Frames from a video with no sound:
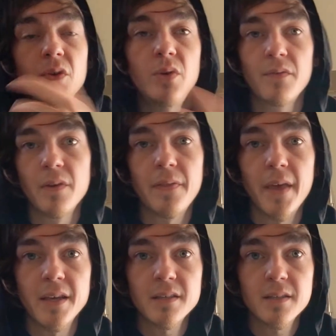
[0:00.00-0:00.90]
different
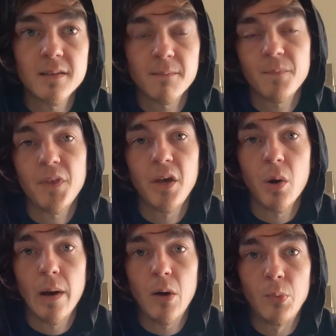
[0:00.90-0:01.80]
things. They go
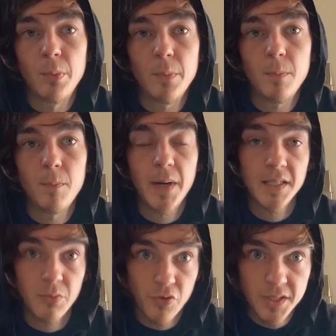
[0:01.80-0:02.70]
out, buy
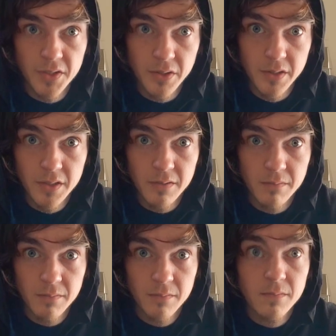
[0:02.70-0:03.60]
some crystals,
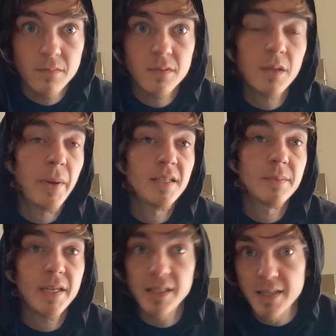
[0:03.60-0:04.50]
they buy some
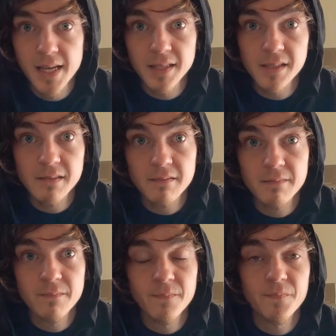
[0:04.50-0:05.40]
incense,
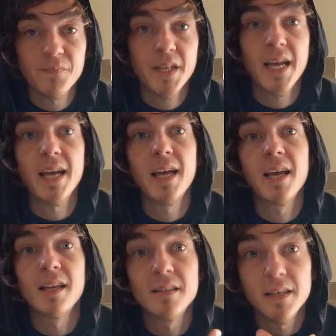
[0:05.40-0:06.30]

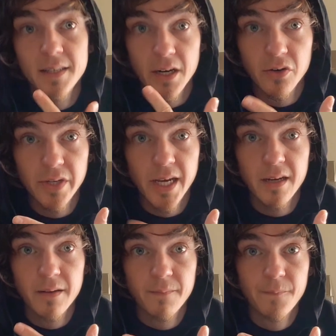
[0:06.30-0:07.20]
and a tarot deck,
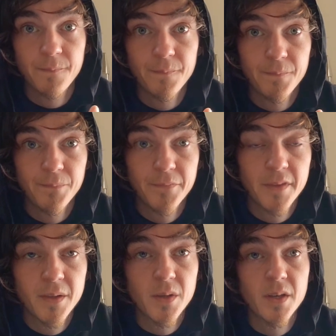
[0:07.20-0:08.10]

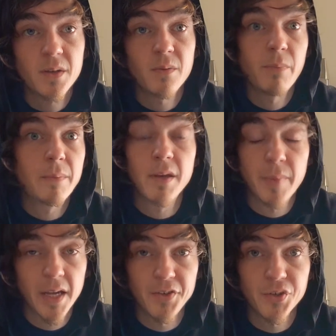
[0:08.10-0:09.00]
maybe a
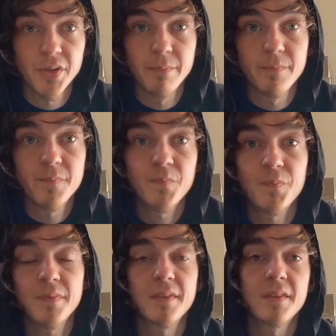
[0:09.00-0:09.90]
pendulum.
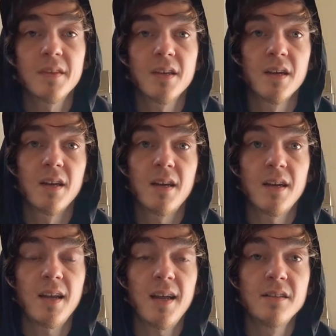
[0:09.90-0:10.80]

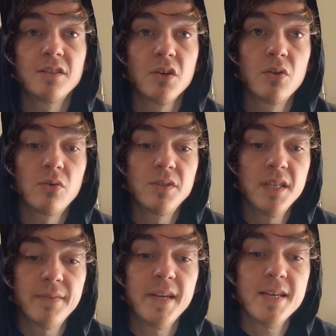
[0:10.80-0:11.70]
And so
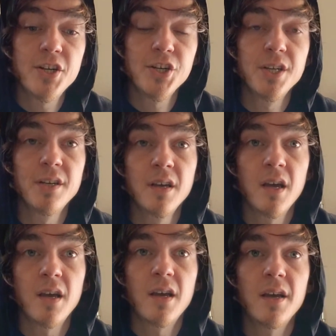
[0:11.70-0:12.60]
divination
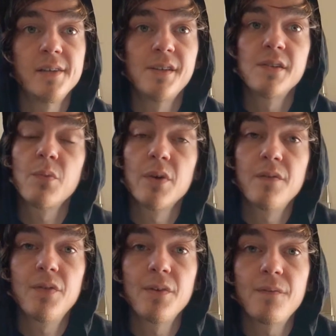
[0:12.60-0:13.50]
is one
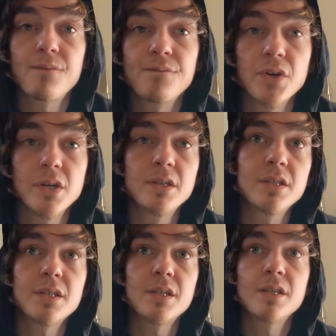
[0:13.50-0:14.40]
of the
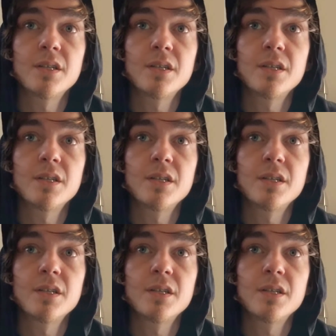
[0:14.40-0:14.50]
first